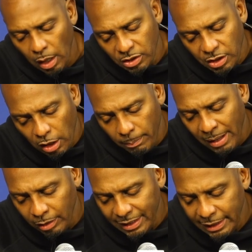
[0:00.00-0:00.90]
always talk
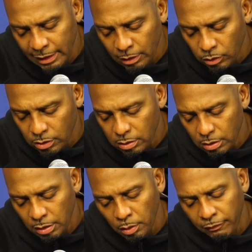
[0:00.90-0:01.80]
about kills.
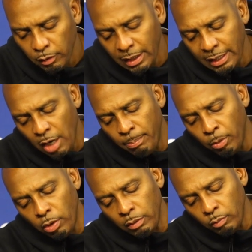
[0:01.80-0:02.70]
You know, if you look at our board